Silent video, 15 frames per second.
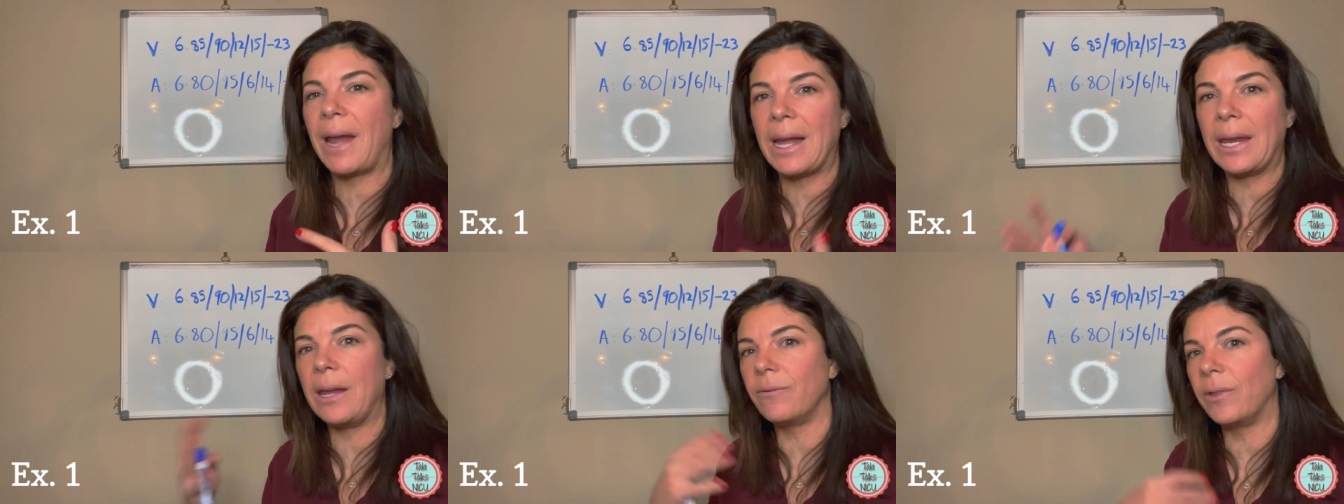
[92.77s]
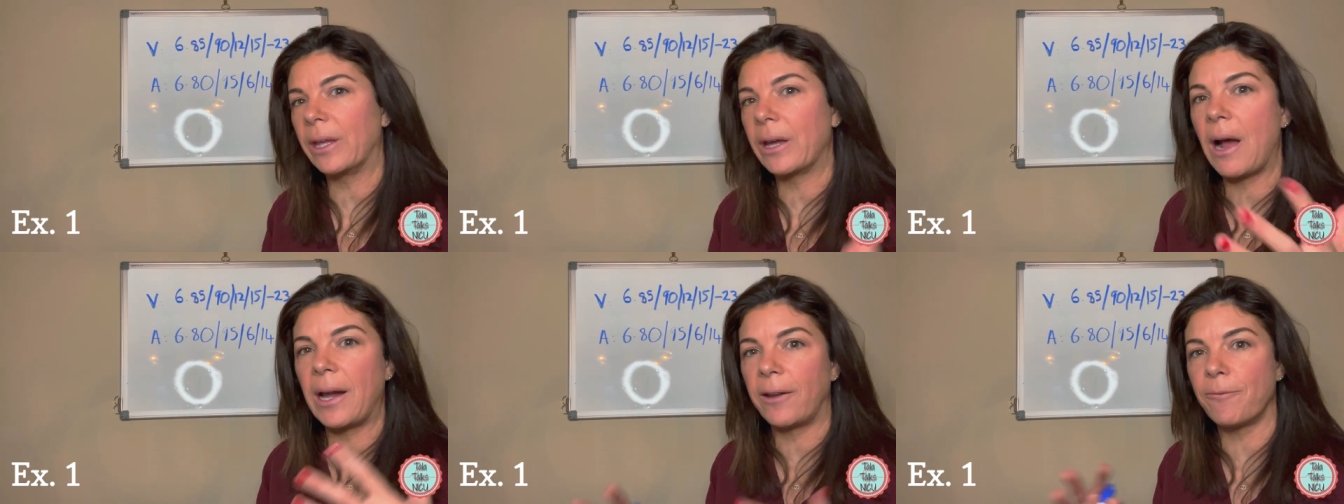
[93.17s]
any of
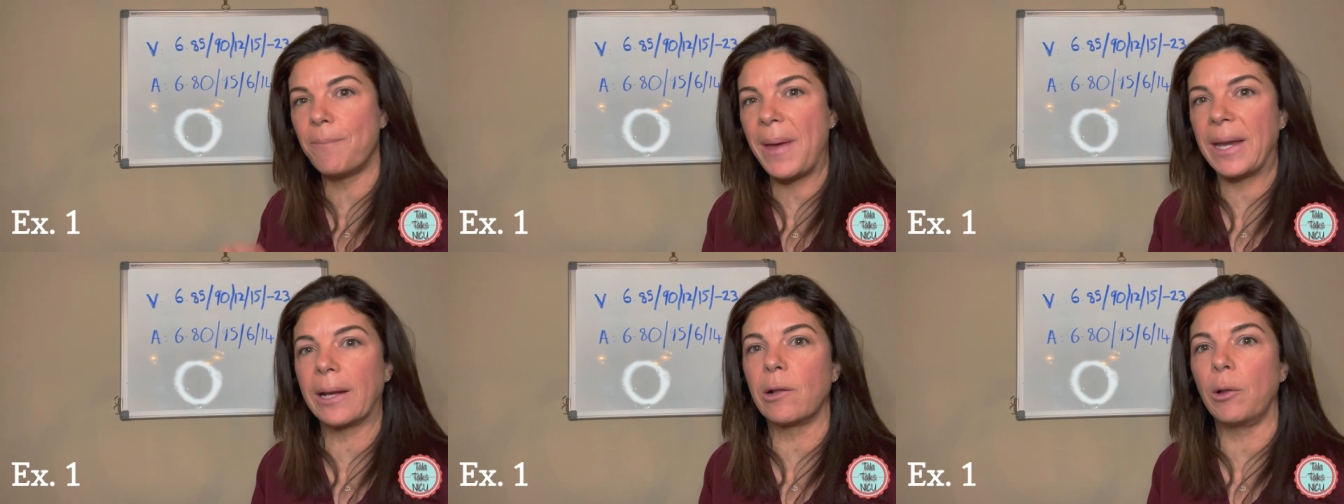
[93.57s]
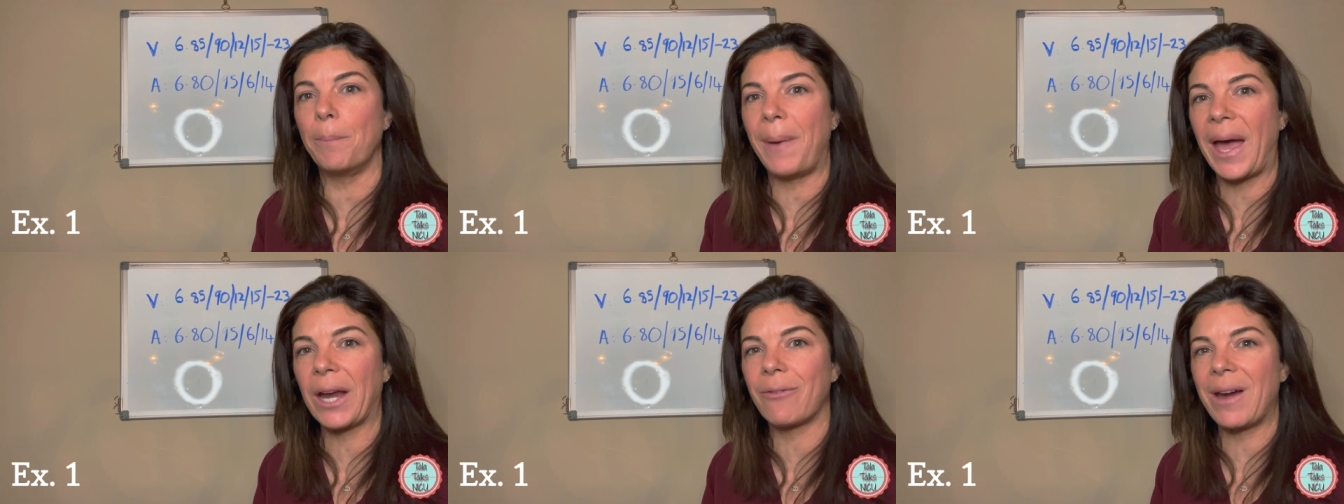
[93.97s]
the kind of medical
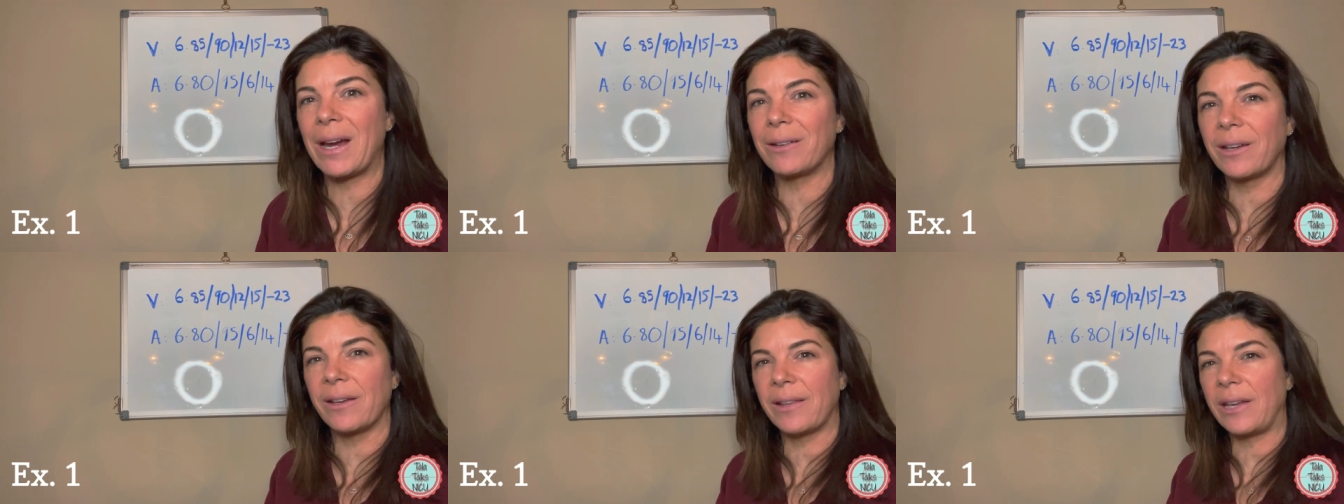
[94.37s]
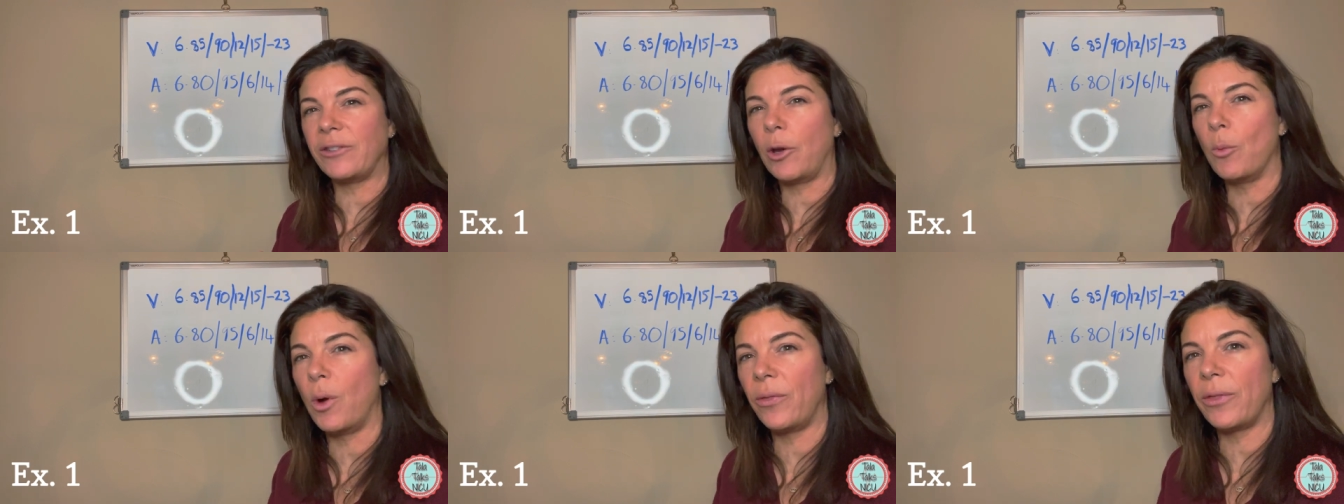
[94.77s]
background because I
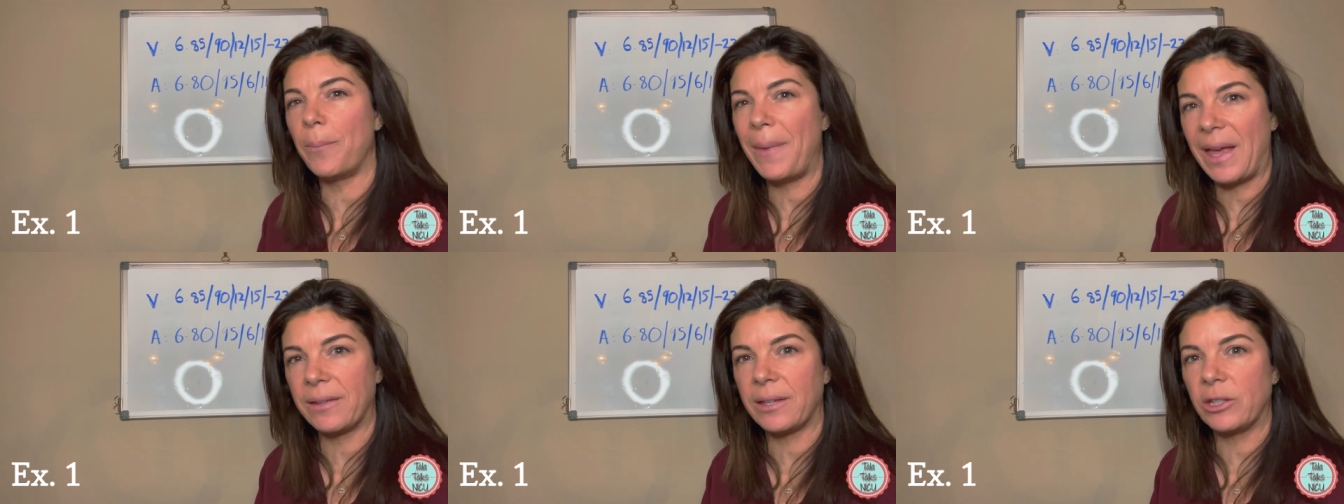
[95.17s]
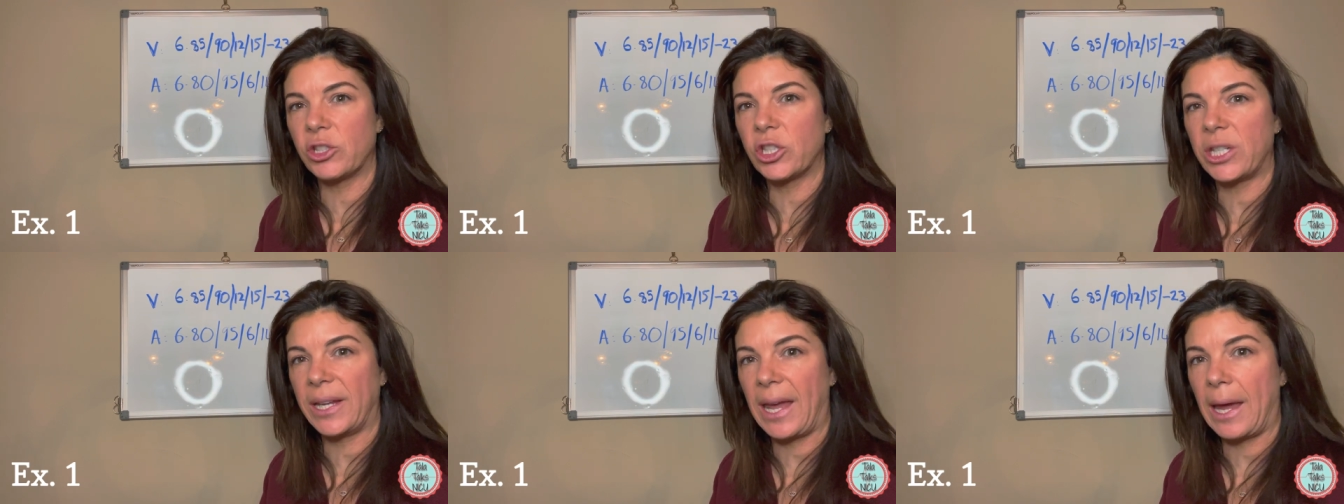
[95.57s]
don't want the
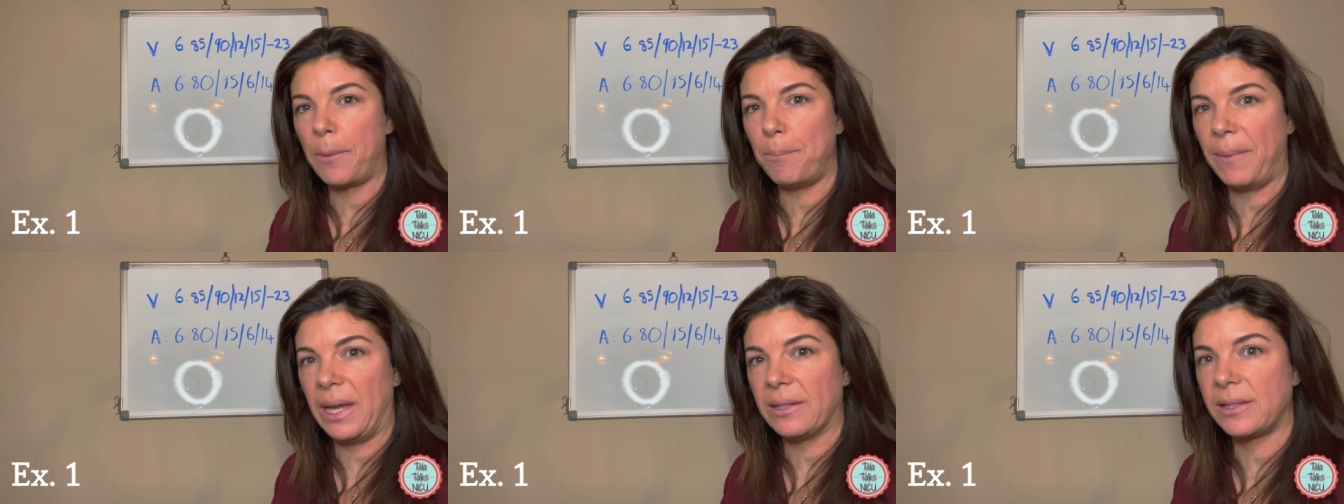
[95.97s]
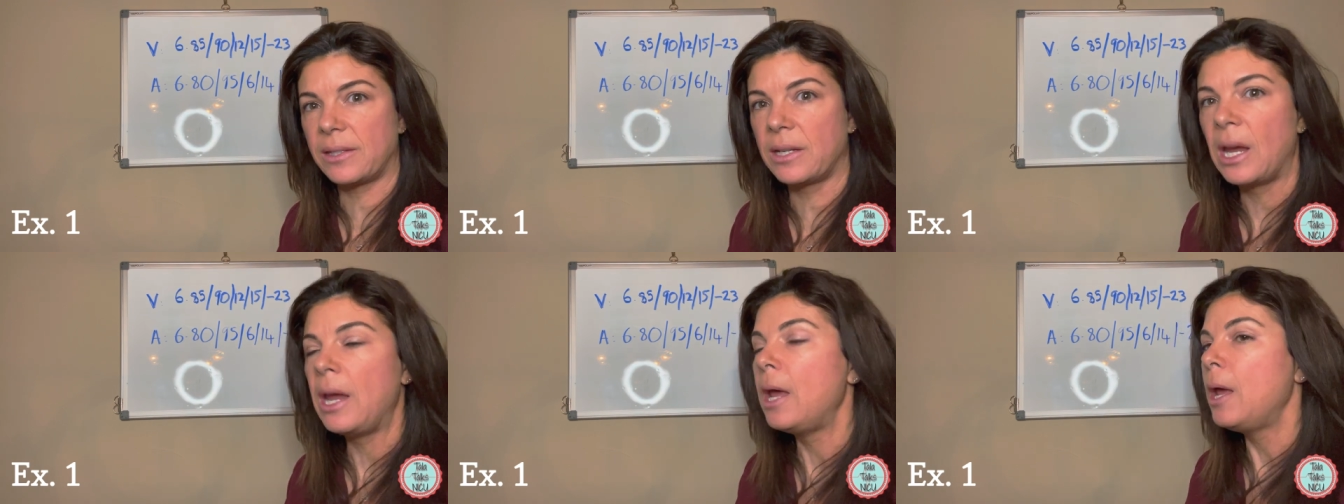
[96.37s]
message to get
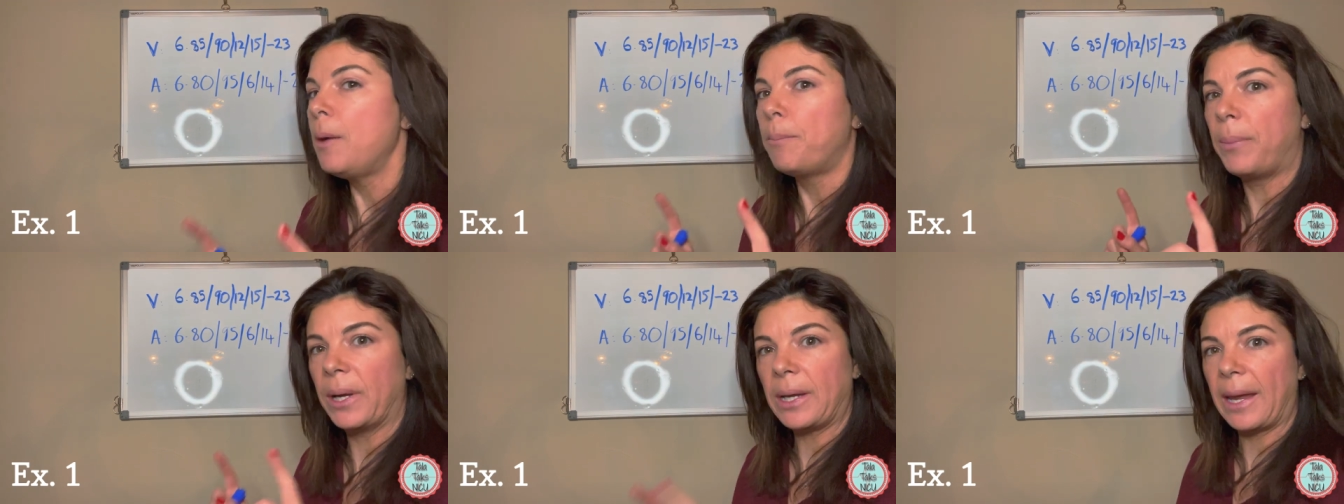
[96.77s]
missed. But